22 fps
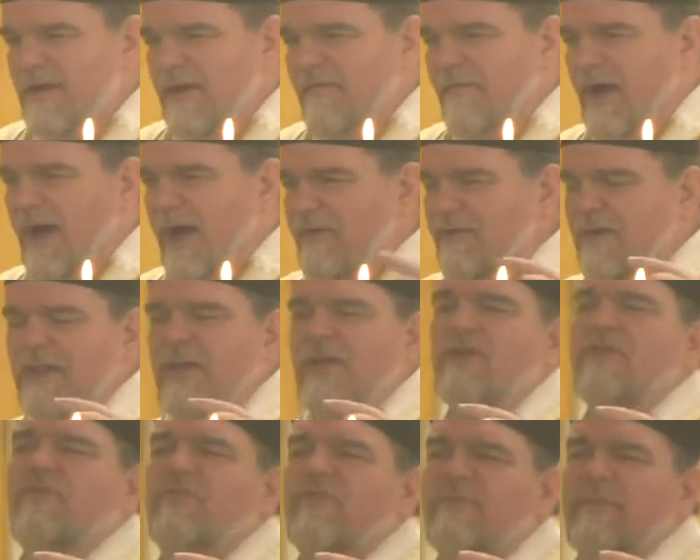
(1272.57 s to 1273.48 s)
of 100
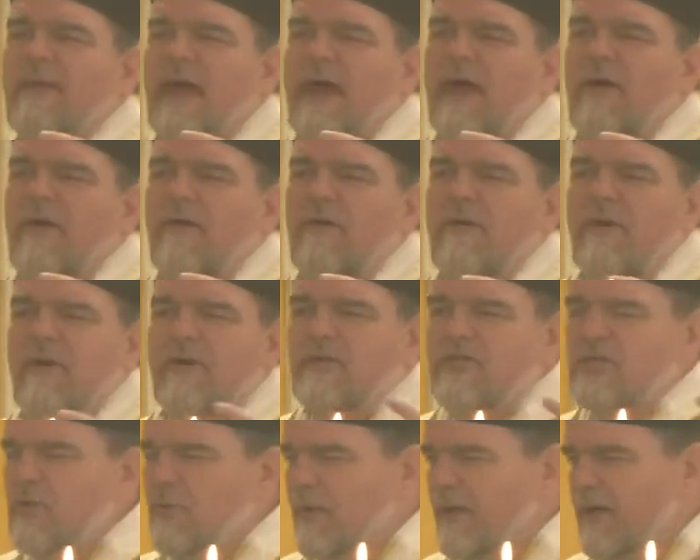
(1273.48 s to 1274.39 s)
years from now
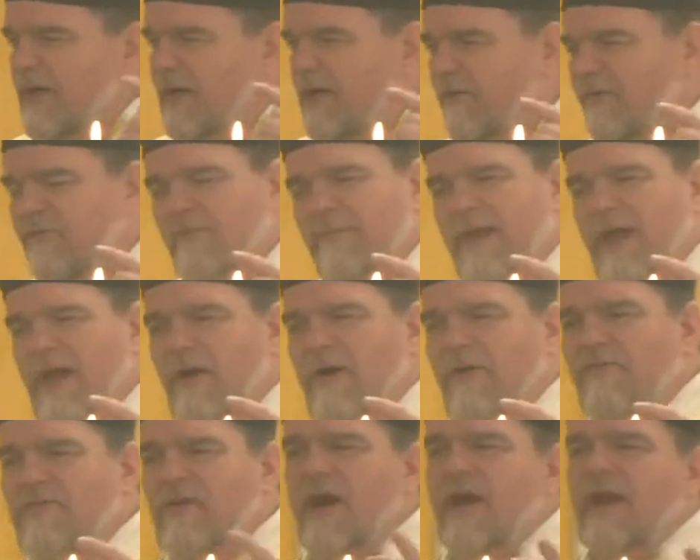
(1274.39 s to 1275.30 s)
and 200 years from
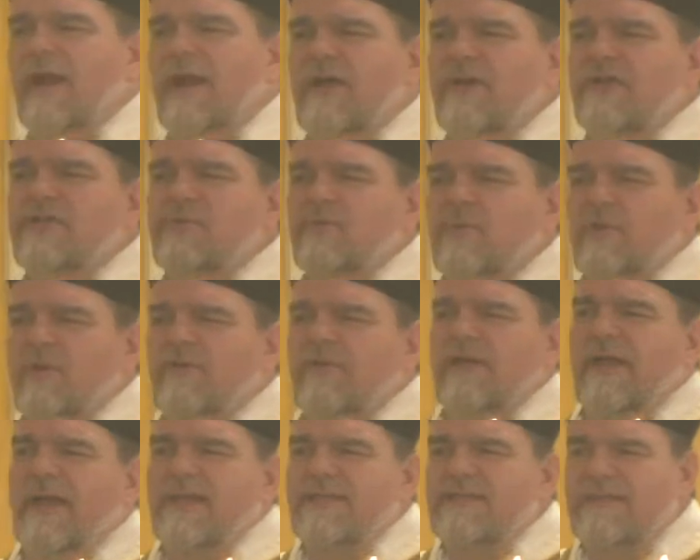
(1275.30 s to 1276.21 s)
now, if God allows the world
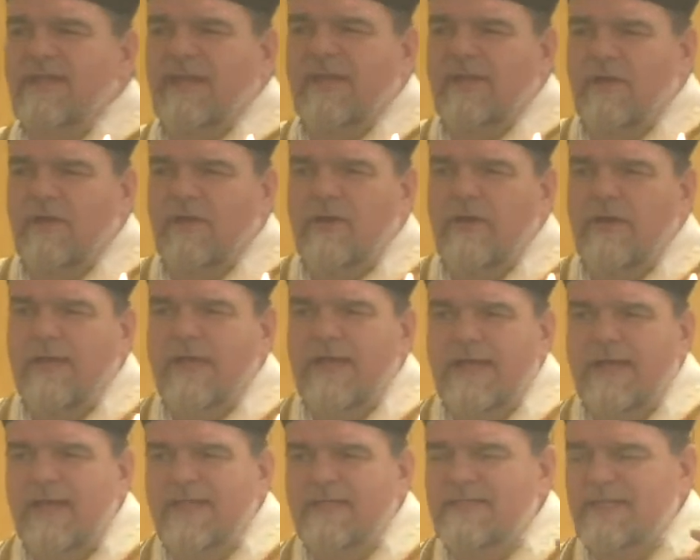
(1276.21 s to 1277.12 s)
to last that long.
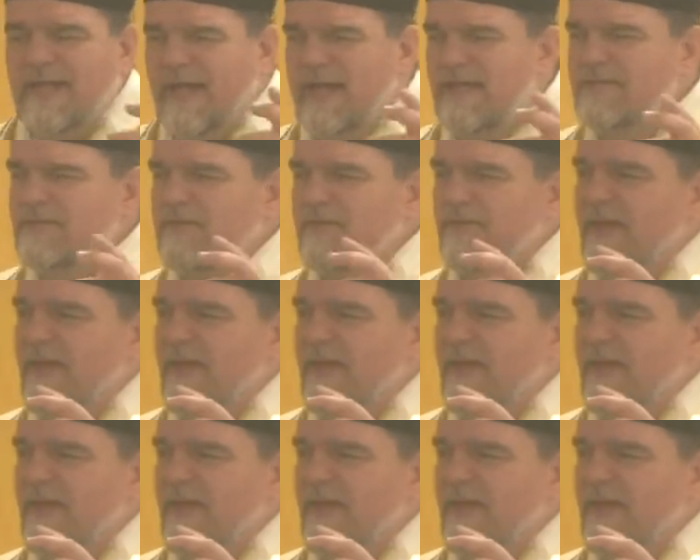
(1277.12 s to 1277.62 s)
He's the answer to